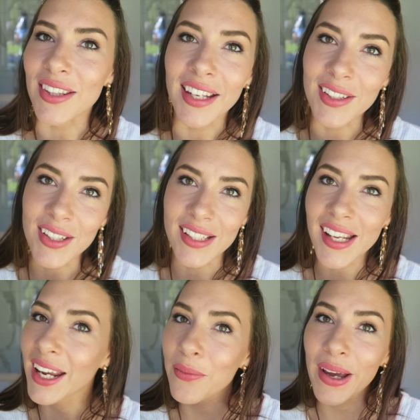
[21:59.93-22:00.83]
that you can
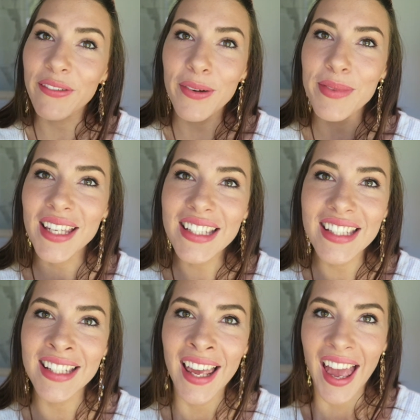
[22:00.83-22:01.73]
take away from
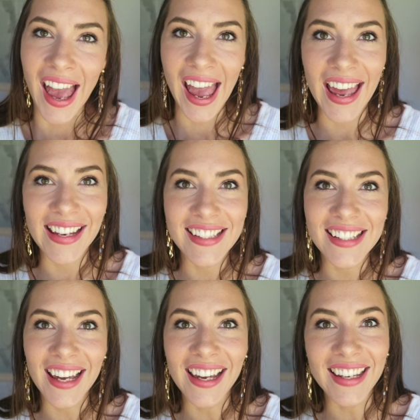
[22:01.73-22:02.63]
this. And
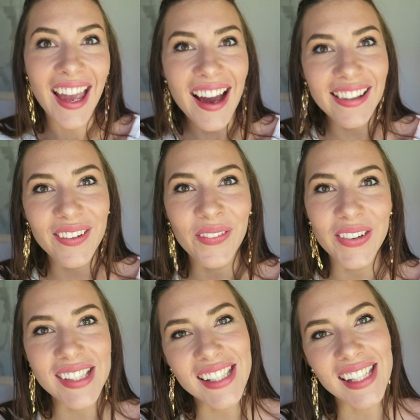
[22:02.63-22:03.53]
yeah, I look forward to